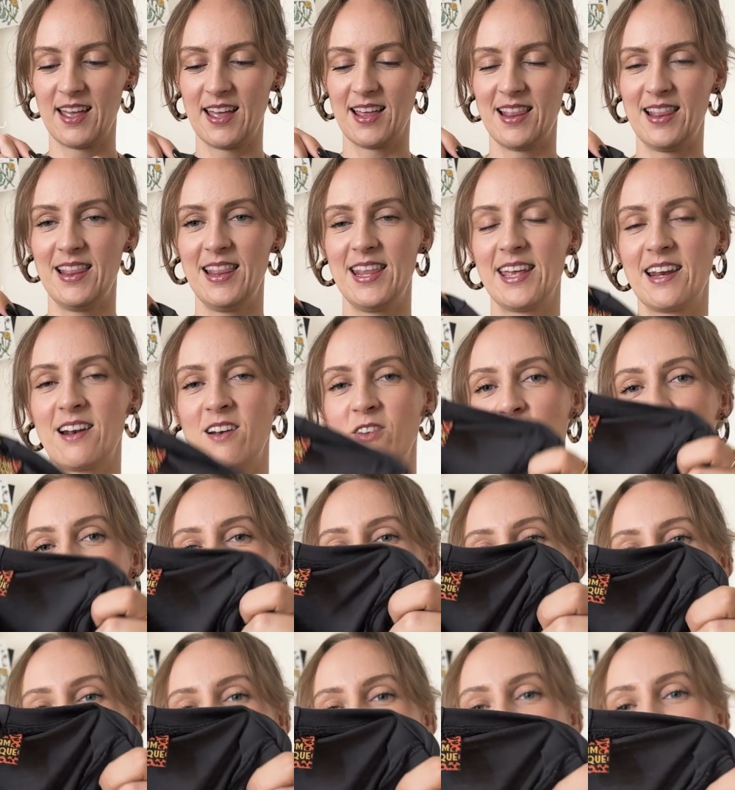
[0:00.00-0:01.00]
little
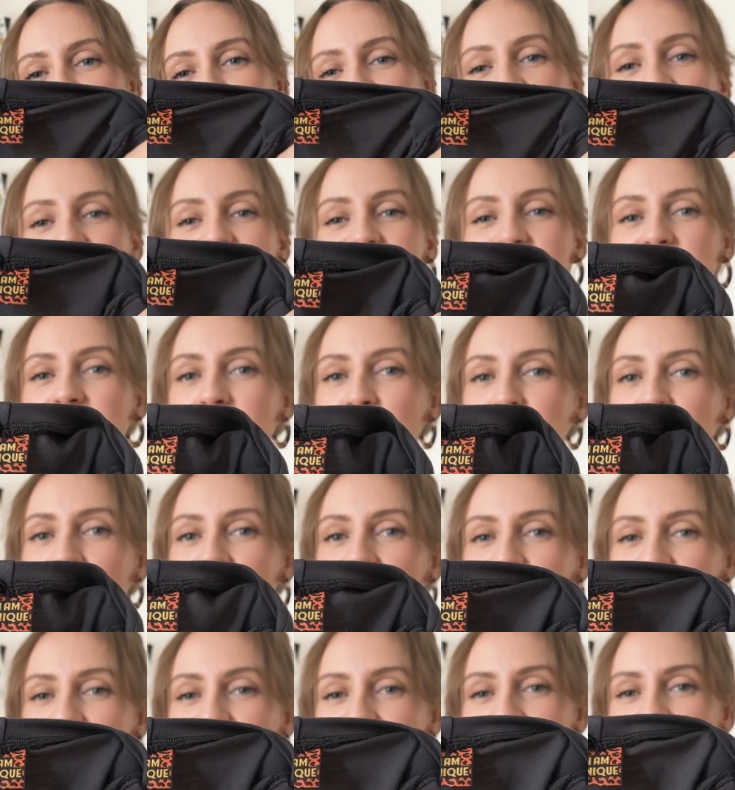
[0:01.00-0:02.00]
rosy cheeks label
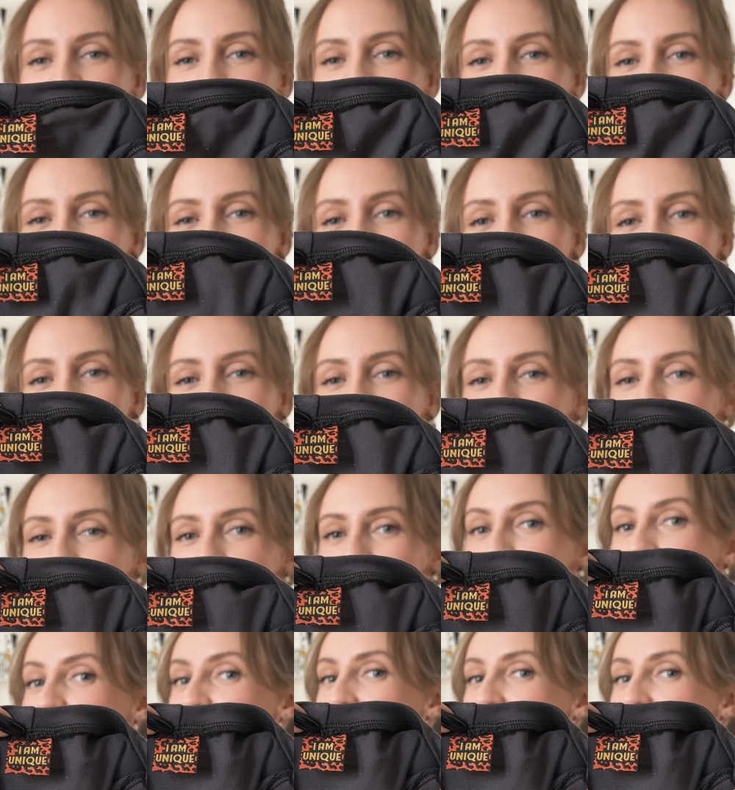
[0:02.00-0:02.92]
that says, "I am